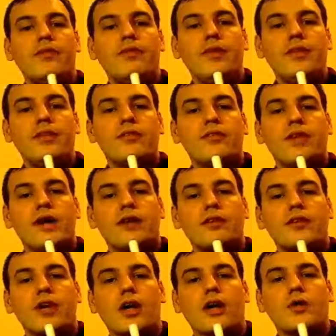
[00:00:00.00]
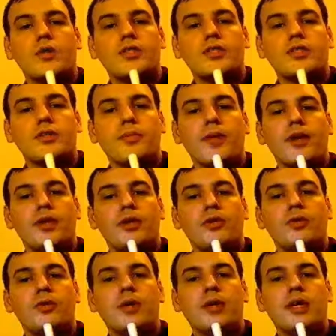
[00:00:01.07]
Feed the flock of God which is among
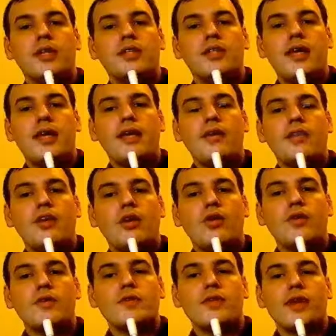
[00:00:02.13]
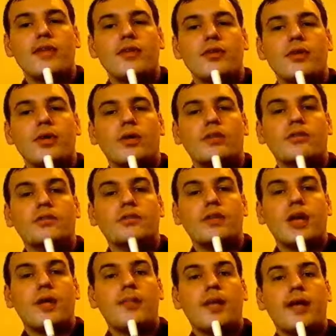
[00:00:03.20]
you, taking the oversight thereof,
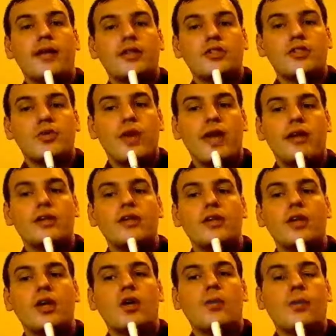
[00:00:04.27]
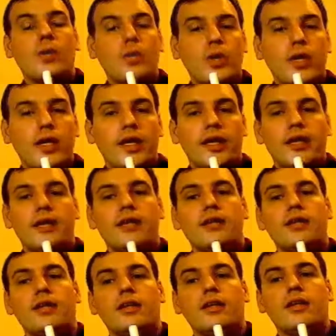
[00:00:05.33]
not by constraint, but willingly,
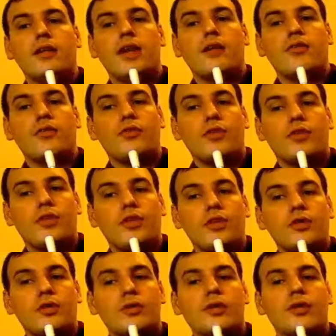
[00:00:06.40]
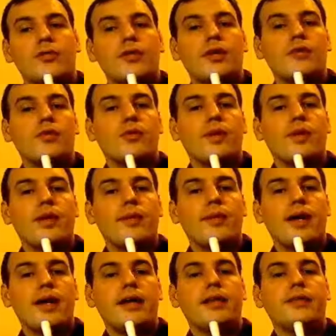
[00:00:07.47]
not for filthy lucre, but of a ready
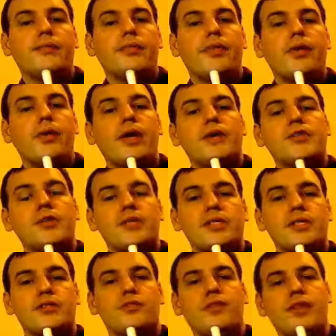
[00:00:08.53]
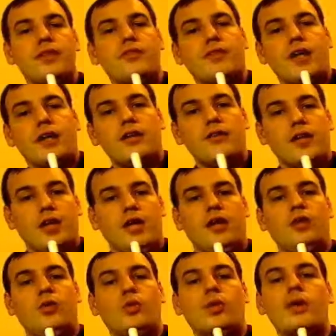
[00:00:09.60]
mind. Okay, so he says, feed the flock of
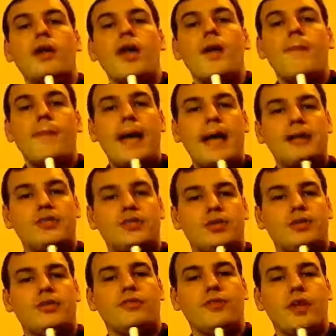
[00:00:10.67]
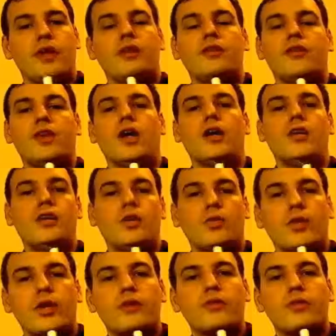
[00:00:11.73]
God, or pastor the flock of God. You
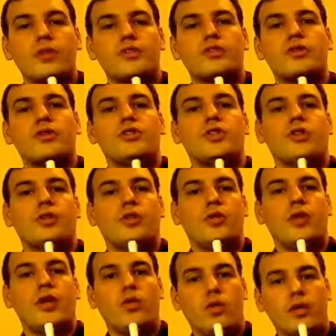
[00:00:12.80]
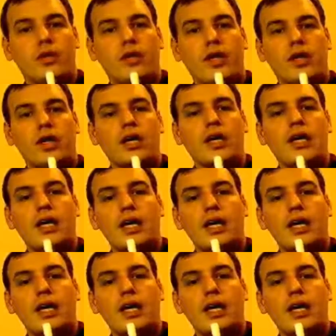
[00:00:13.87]
can run a search on the Greek word there